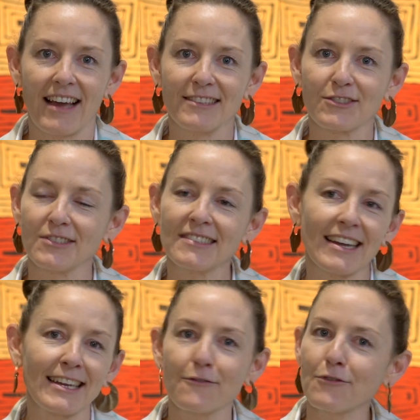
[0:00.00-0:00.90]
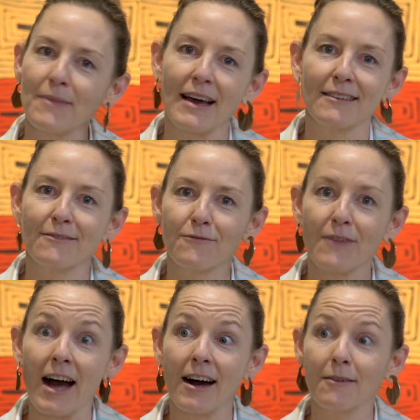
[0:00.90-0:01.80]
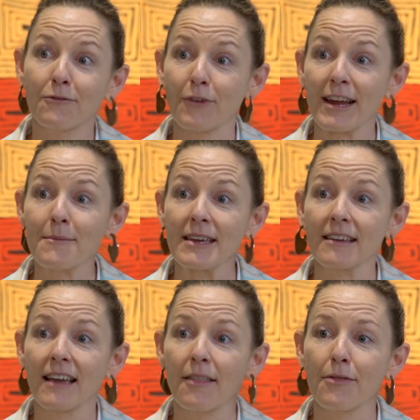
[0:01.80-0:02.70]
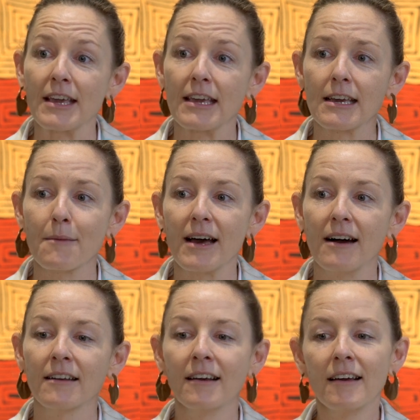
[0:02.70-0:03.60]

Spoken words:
And so starting from that framing and thinking about